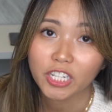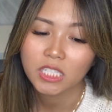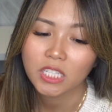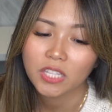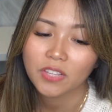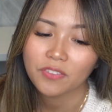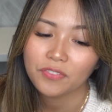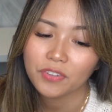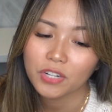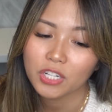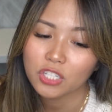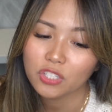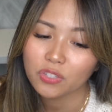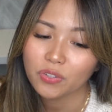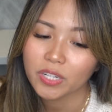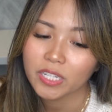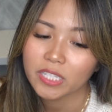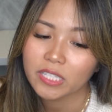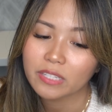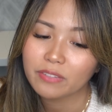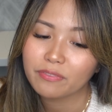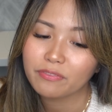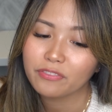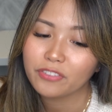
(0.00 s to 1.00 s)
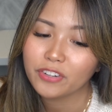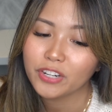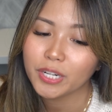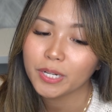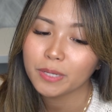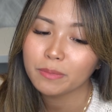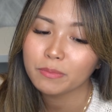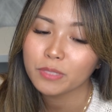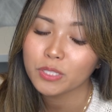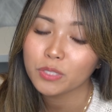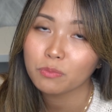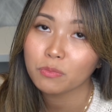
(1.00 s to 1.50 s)
So the first one is a
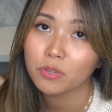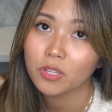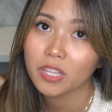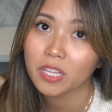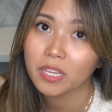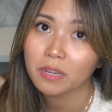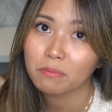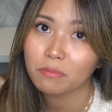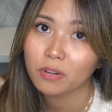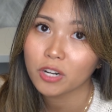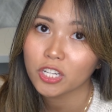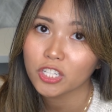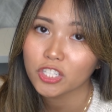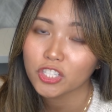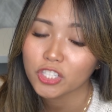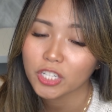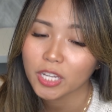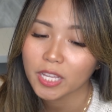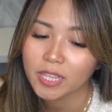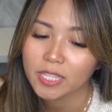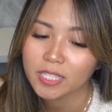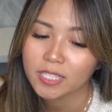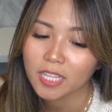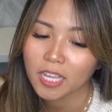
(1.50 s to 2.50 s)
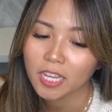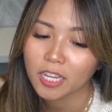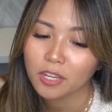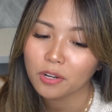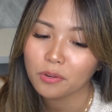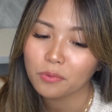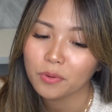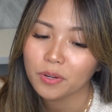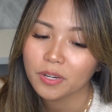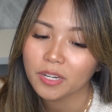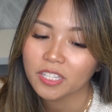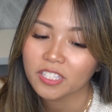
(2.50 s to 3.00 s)
firm smoothing brush and the
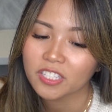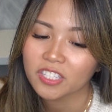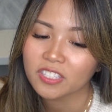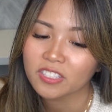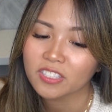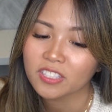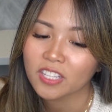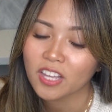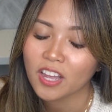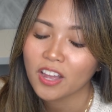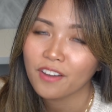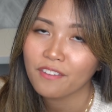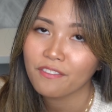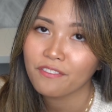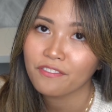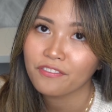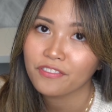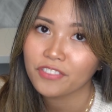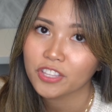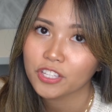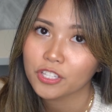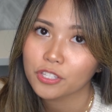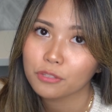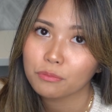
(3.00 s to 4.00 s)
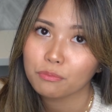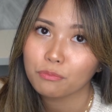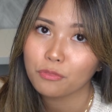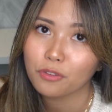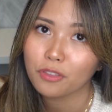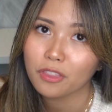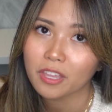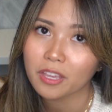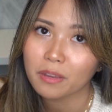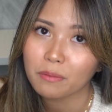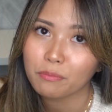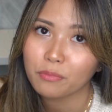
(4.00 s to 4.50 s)
second one is a soft
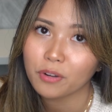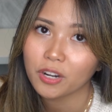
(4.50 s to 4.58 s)
smoothing